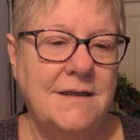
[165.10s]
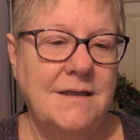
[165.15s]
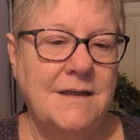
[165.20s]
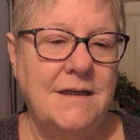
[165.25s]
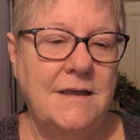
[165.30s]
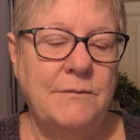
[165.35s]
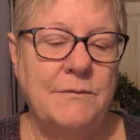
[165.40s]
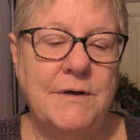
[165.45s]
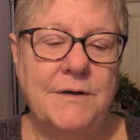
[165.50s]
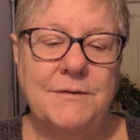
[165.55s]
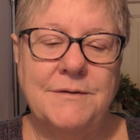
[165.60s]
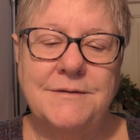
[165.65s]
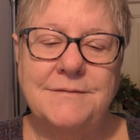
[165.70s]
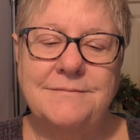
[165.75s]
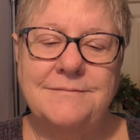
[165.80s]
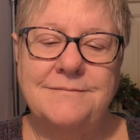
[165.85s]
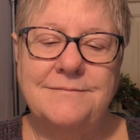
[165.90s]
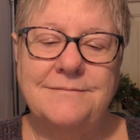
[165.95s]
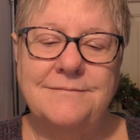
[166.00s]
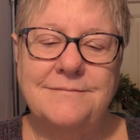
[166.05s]
He wrote,
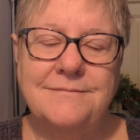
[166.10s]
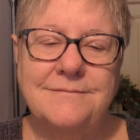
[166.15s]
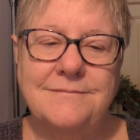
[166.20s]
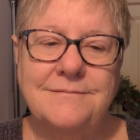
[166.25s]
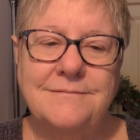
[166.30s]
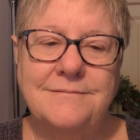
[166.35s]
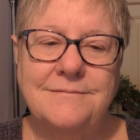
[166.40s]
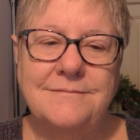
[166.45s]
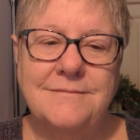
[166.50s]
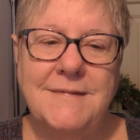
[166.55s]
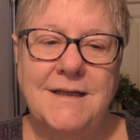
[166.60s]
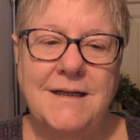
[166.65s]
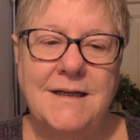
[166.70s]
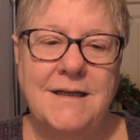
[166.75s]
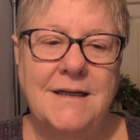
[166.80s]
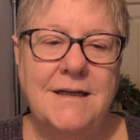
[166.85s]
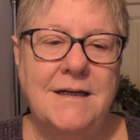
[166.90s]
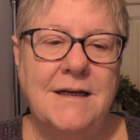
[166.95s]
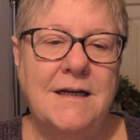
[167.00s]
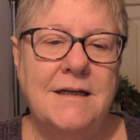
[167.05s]

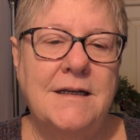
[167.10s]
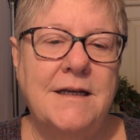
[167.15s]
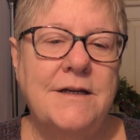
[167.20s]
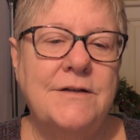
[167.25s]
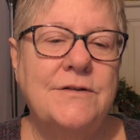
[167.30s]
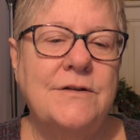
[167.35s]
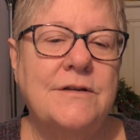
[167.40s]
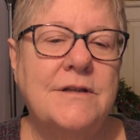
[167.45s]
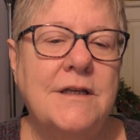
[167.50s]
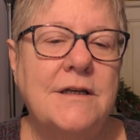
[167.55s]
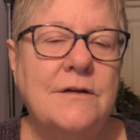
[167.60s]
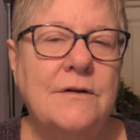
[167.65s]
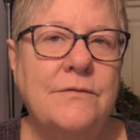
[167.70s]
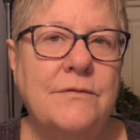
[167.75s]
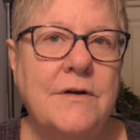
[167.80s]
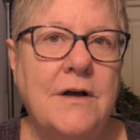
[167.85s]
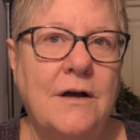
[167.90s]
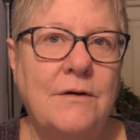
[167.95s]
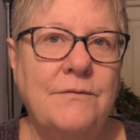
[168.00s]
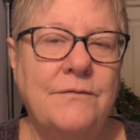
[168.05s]
I like to think
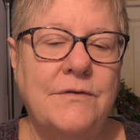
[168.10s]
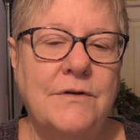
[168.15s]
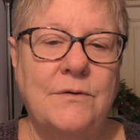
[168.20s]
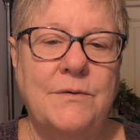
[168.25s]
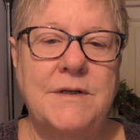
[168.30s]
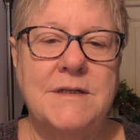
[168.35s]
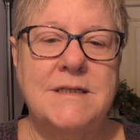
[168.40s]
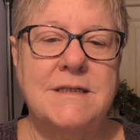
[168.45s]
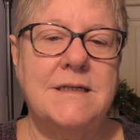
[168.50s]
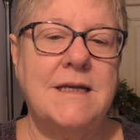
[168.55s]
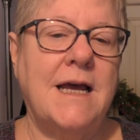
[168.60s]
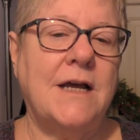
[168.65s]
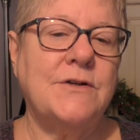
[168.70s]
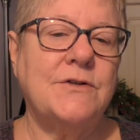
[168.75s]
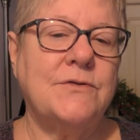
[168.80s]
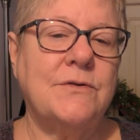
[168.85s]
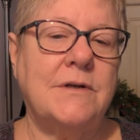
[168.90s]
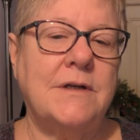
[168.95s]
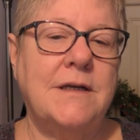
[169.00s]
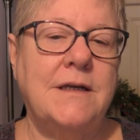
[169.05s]
of confluence
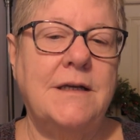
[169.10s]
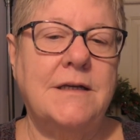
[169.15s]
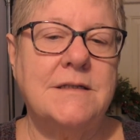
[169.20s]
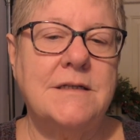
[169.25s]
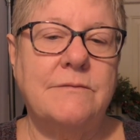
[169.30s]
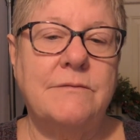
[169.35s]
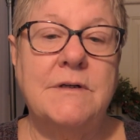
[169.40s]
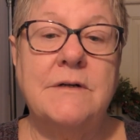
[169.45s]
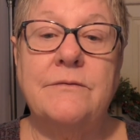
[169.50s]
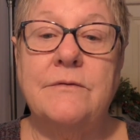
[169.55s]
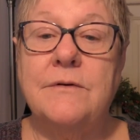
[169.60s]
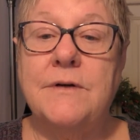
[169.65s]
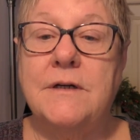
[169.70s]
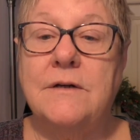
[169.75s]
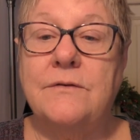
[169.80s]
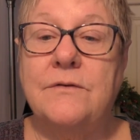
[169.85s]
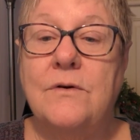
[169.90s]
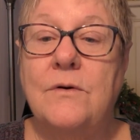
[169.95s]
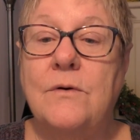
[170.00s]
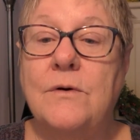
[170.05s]
naturally as a river and,
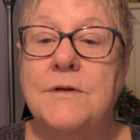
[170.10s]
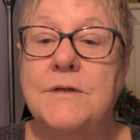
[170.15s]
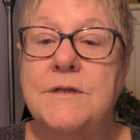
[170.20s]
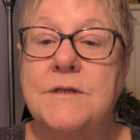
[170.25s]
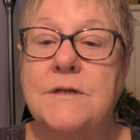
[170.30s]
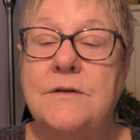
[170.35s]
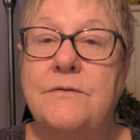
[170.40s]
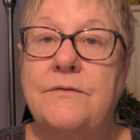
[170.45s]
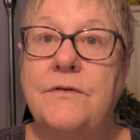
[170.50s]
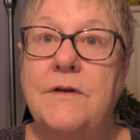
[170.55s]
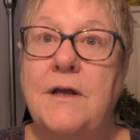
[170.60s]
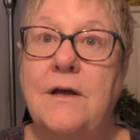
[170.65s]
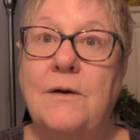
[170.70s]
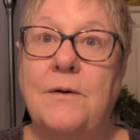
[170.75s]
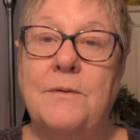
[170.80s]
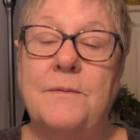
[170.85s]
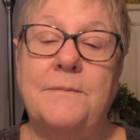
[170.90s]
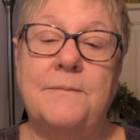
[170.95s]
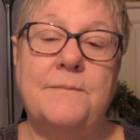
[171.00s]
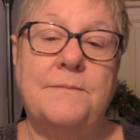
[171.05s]
of course,
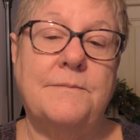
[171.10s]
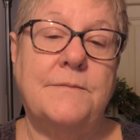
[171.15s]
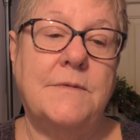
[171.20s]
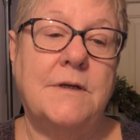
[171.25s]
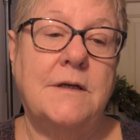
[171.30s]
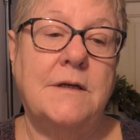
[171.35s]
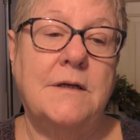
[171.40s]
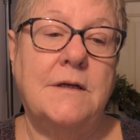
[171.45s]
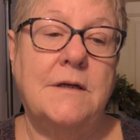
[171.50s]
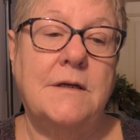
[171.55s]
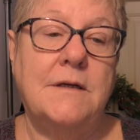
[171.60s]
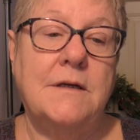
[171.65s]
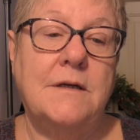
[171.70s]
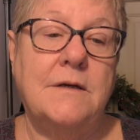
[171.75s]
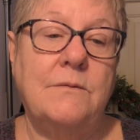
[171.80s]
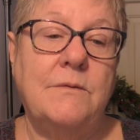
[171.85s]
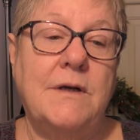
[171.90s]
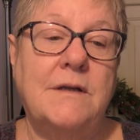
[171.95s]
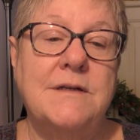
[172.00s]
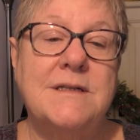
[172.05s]
flow,
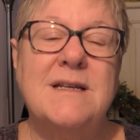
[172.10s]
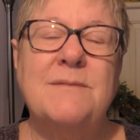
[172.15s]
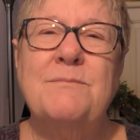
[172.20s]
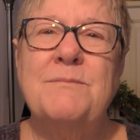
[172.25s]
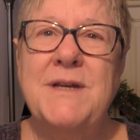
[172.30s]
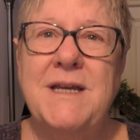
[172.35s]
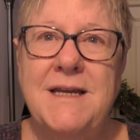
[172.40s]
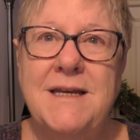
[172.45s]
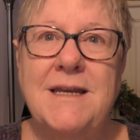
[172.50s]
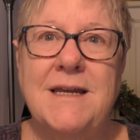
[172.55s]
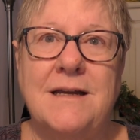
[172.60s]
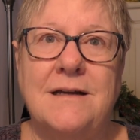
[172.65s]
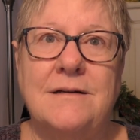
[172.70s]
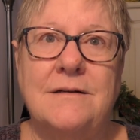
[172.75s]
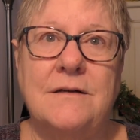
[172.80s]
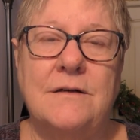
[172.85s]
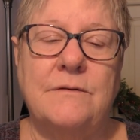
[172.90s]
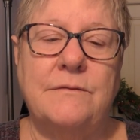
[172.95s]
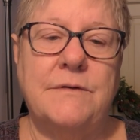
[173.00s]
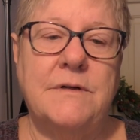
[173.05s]
well, as a meeting
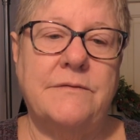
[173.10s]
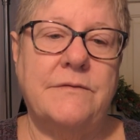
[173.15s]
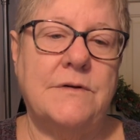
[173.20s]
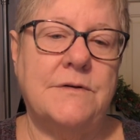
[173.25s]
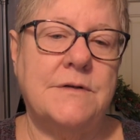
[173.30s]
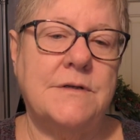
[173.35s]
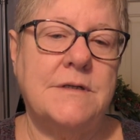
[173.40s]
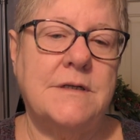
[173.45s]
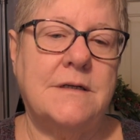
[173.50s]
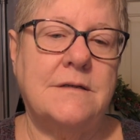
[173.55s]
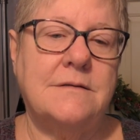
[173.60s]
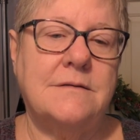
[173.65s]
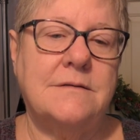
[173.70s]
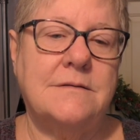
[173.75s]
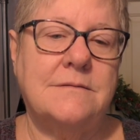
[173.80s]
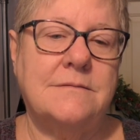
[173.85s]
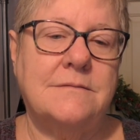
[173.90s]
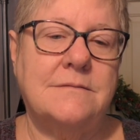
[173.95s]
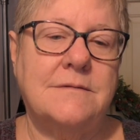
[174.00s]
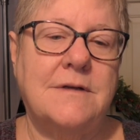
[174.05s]
of rivers and
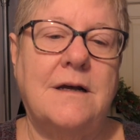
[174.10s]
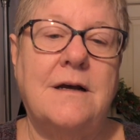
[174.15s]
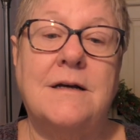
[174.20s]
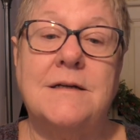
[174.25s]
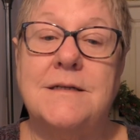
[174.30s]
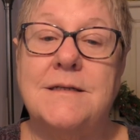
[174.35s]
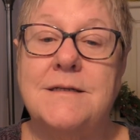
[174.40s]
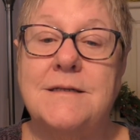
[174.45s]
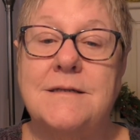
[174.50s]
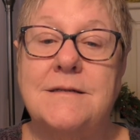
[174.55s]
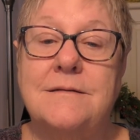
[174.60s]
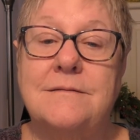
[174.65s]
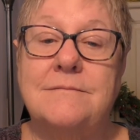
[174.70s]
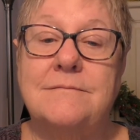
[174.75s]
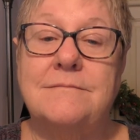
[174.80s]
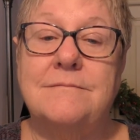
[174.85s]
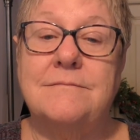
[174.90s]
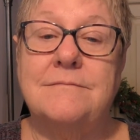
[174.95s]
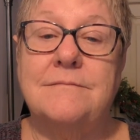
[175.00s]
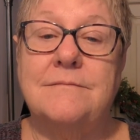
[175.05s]
us.
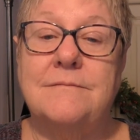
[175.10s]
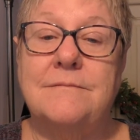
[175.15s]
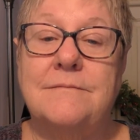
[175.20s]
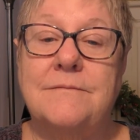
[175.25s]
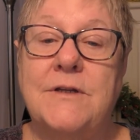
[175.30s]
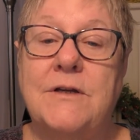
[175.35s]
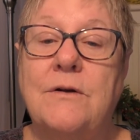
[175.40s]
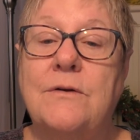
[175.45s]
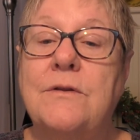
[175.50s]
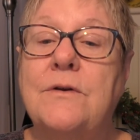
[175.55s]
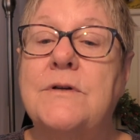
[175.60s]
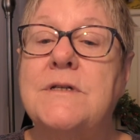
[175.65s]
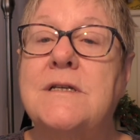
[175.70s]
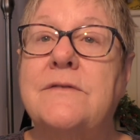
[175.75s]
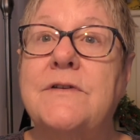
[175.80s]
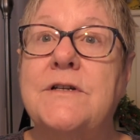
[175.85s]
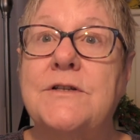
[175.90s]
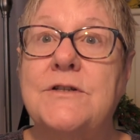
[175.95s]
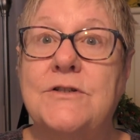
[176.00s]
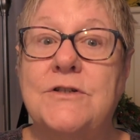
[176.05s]
There are those
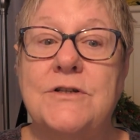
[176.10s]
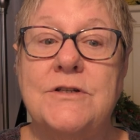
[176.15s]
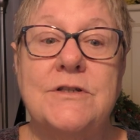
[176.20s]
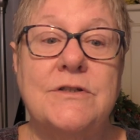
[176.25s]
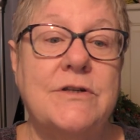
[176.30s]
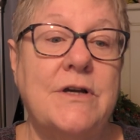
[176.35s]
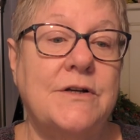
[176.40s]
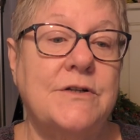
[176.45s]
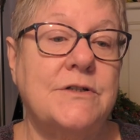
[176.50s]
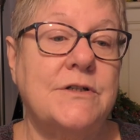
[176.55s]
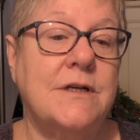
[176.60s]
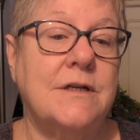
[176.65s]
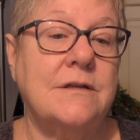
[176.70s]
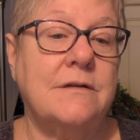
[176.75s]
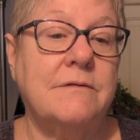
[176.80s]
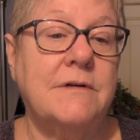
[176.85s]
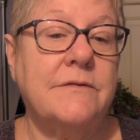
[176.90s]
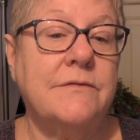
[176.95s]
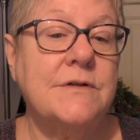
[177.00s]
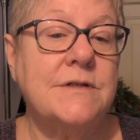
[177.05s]
of us just touching
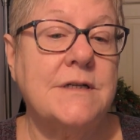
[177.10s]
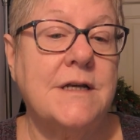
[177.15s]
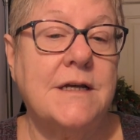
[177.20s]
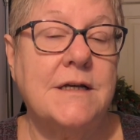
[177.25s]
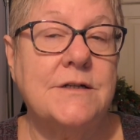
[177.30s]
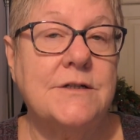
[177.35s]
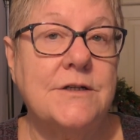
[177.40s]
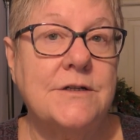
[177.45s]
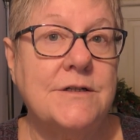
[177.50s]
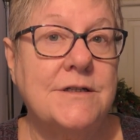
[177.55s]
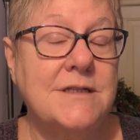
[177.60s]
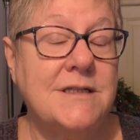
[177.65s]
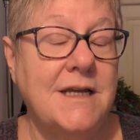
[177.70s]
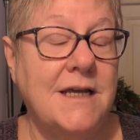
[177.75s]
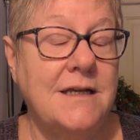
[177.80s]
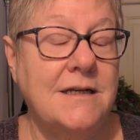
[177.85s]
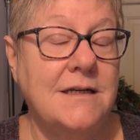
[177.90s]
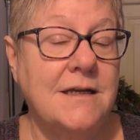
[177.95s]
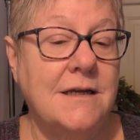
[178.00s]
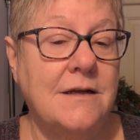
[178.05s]
the river's edge,
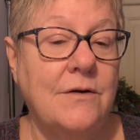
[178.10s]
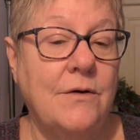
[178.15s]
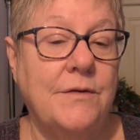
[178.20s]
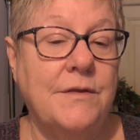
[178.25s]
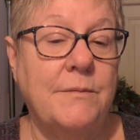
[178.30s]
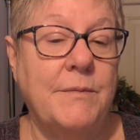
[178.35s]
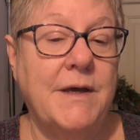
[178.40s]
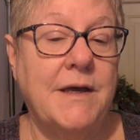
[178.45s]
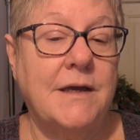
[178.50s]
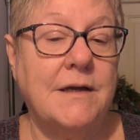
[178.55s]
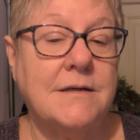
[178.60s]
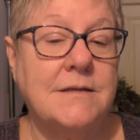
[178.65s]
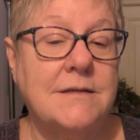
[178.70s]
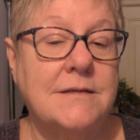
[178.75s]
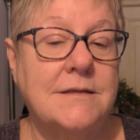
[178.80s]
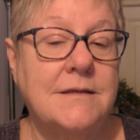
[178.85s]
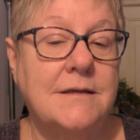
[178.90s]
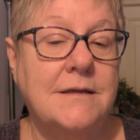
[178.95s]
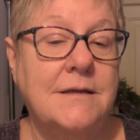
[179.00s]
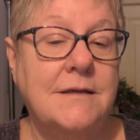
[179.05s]
standing on the
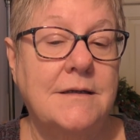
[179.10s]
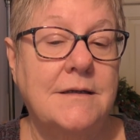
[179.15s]
banks.